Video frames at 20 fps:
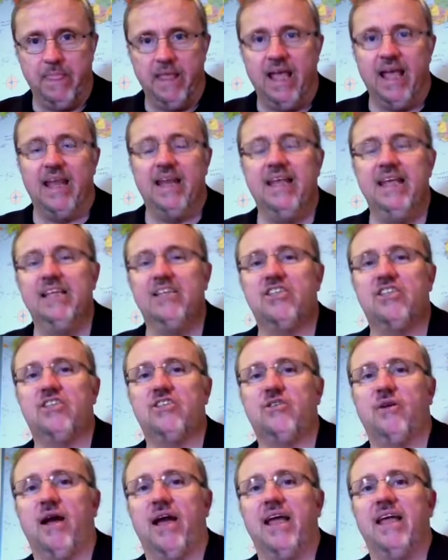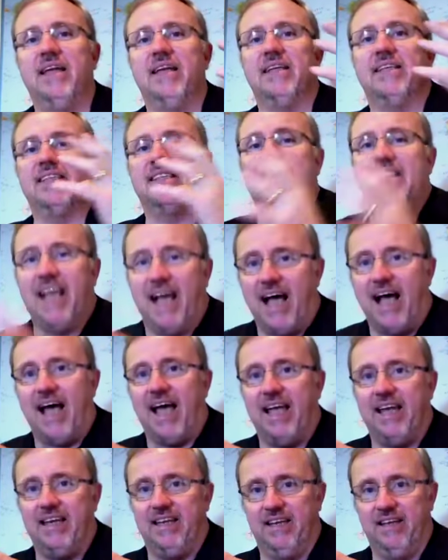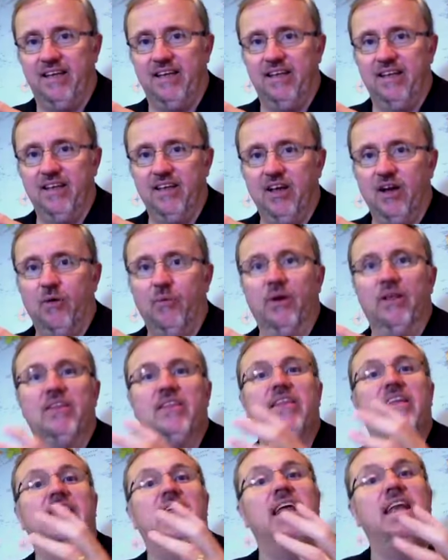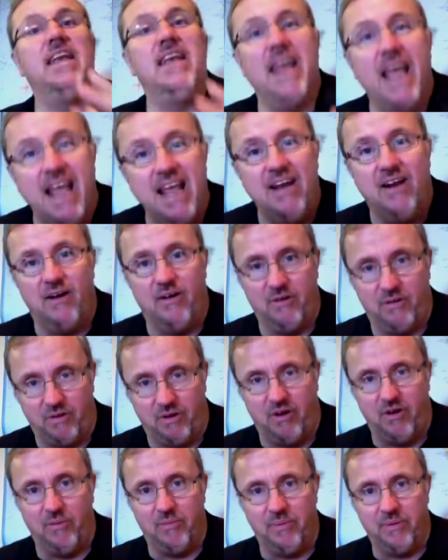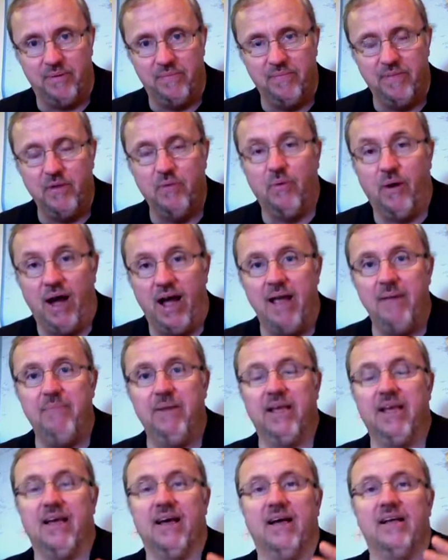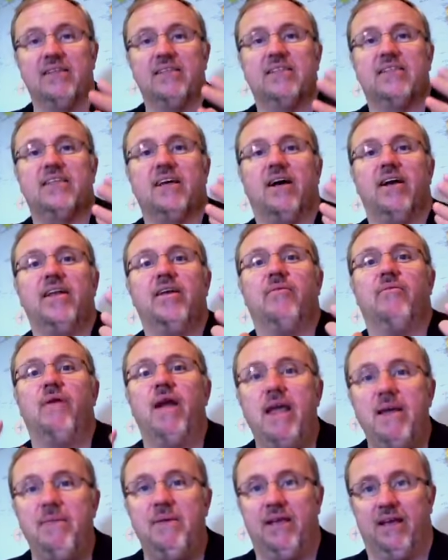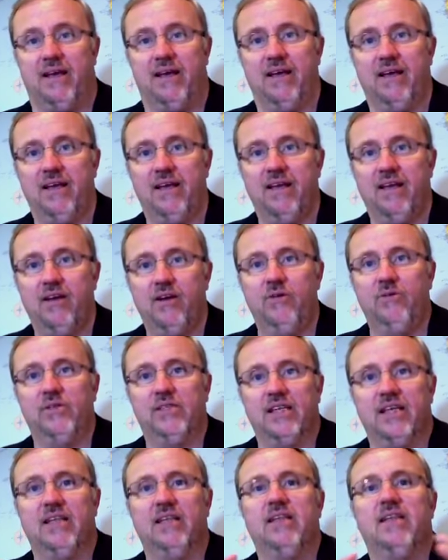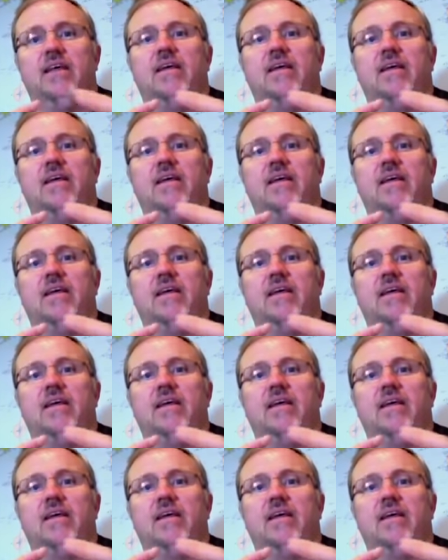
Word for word: and he's trying to side with the NATO group. Why? Because Saudi Arabia, who's in